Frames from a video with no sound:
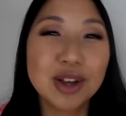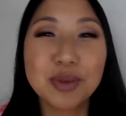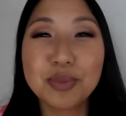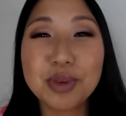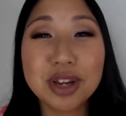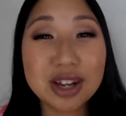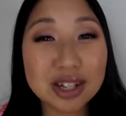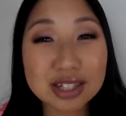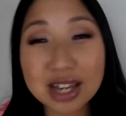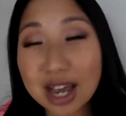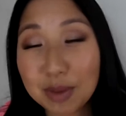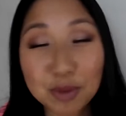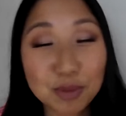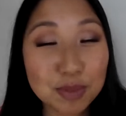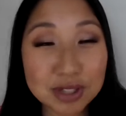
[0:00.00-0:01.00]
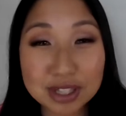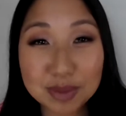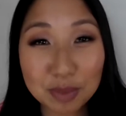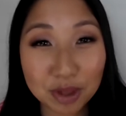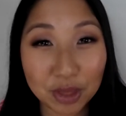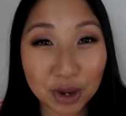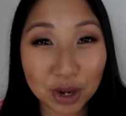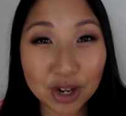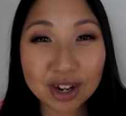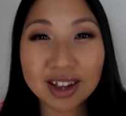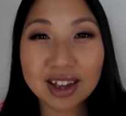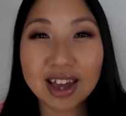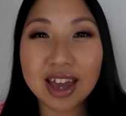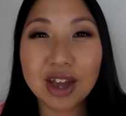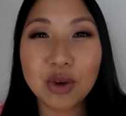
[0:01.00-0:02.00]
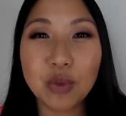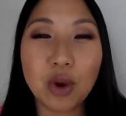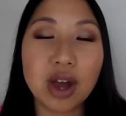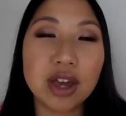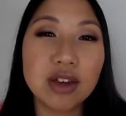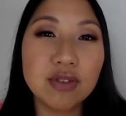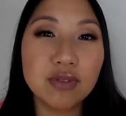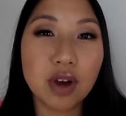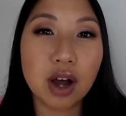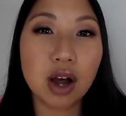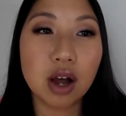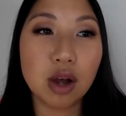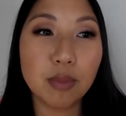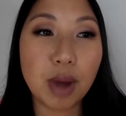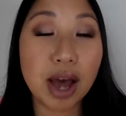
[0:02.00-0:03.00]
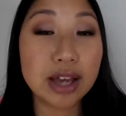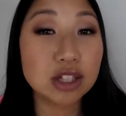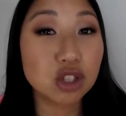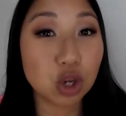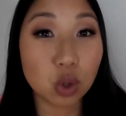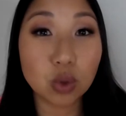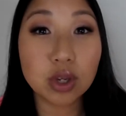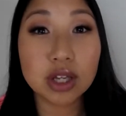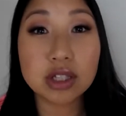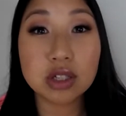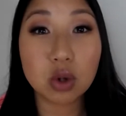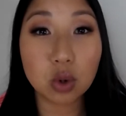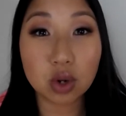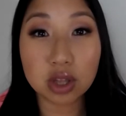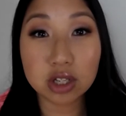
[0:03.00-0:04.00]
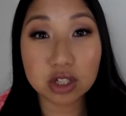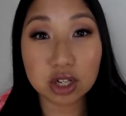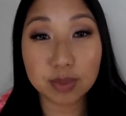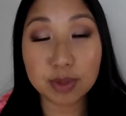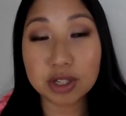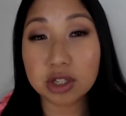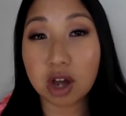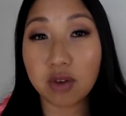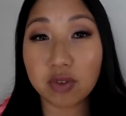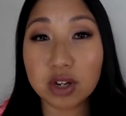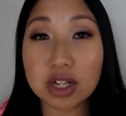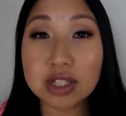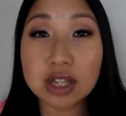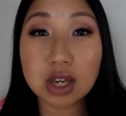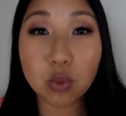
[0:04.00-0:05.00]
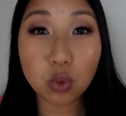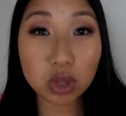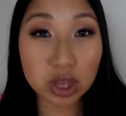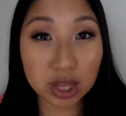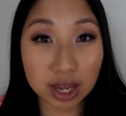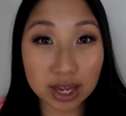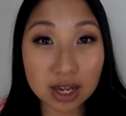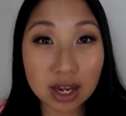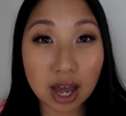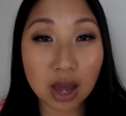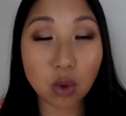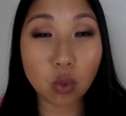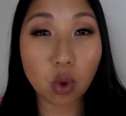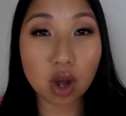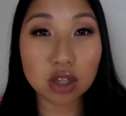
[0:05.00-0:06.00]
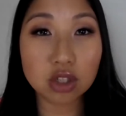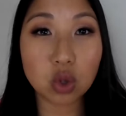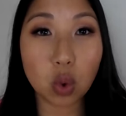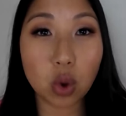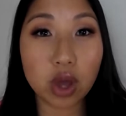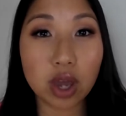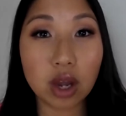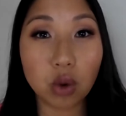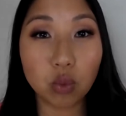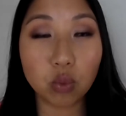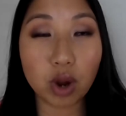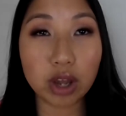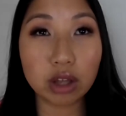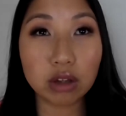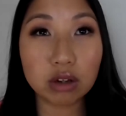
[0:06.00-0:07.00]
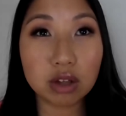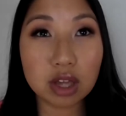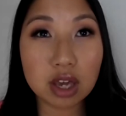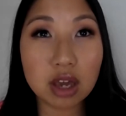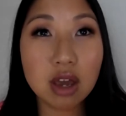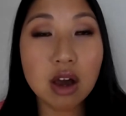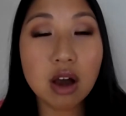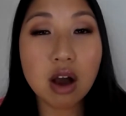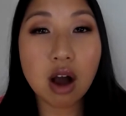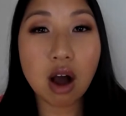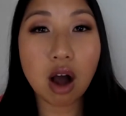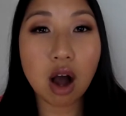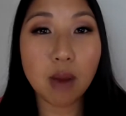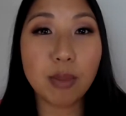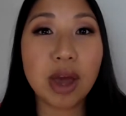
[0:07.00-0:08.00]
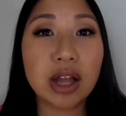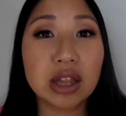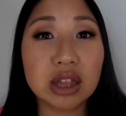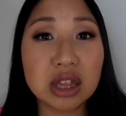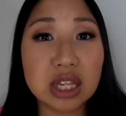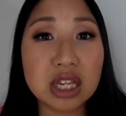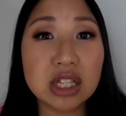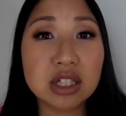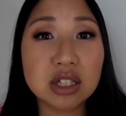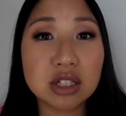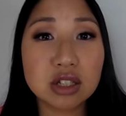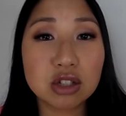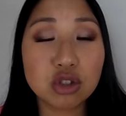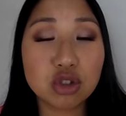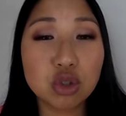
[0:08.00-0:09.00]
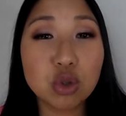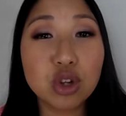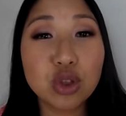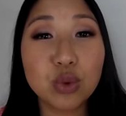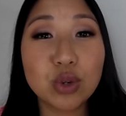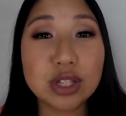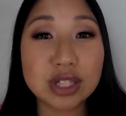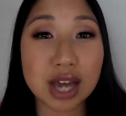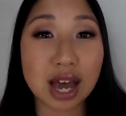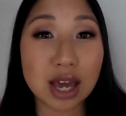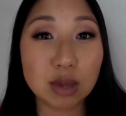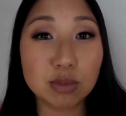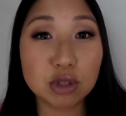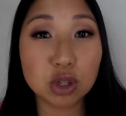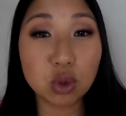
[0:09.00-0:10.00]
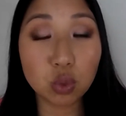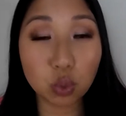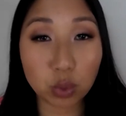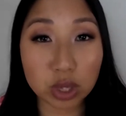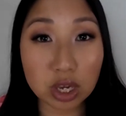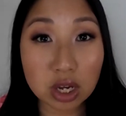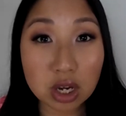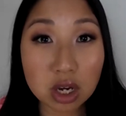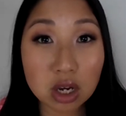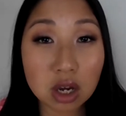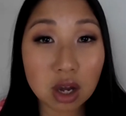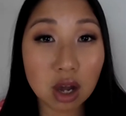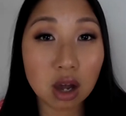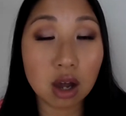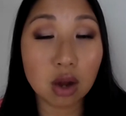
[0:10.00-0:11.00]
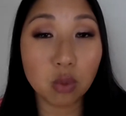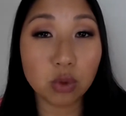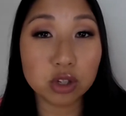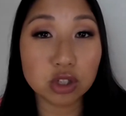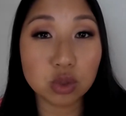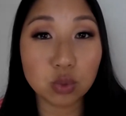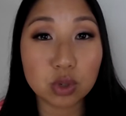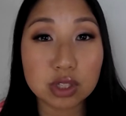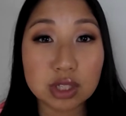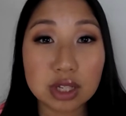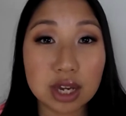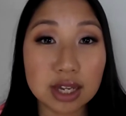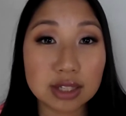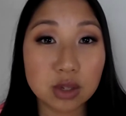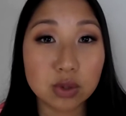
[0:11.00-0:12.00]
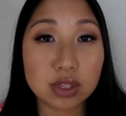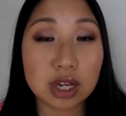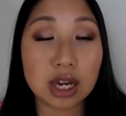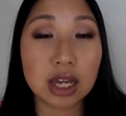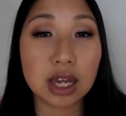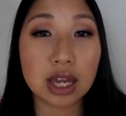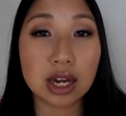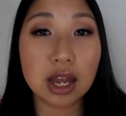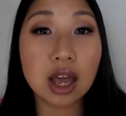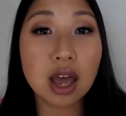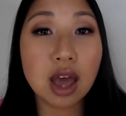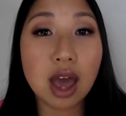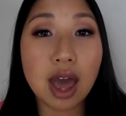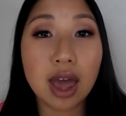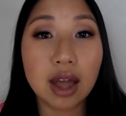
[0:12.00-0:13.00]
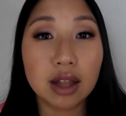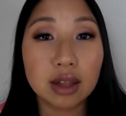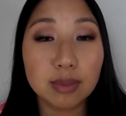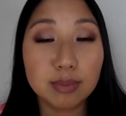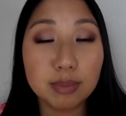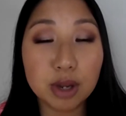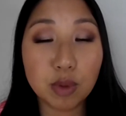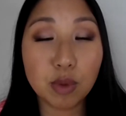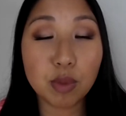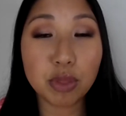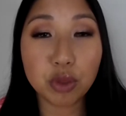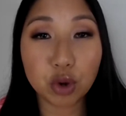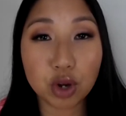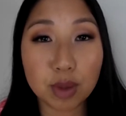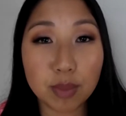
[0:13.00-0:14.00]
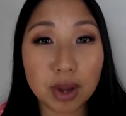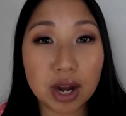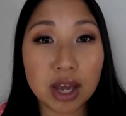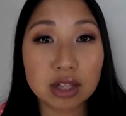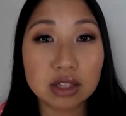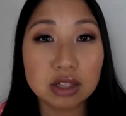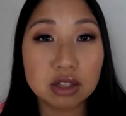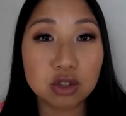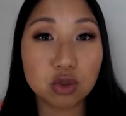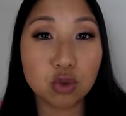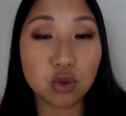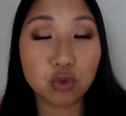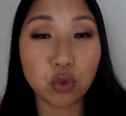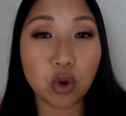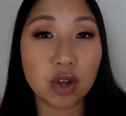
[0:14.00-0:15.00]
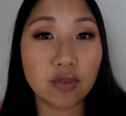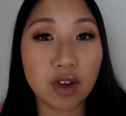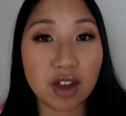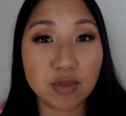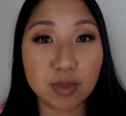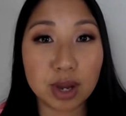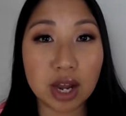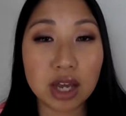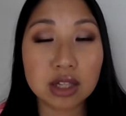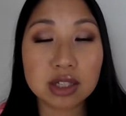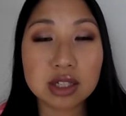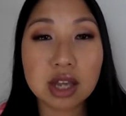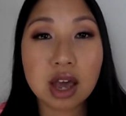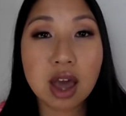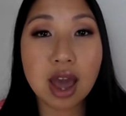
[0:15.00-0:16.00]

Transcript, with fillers: Because I am a busy mother and wife, um, I don't get to go to the gym as often as I would like. I was going regularly um, at least two to three times a week, uh, which was nice. I was getting in at minimum 30 minutes to 45 minutes.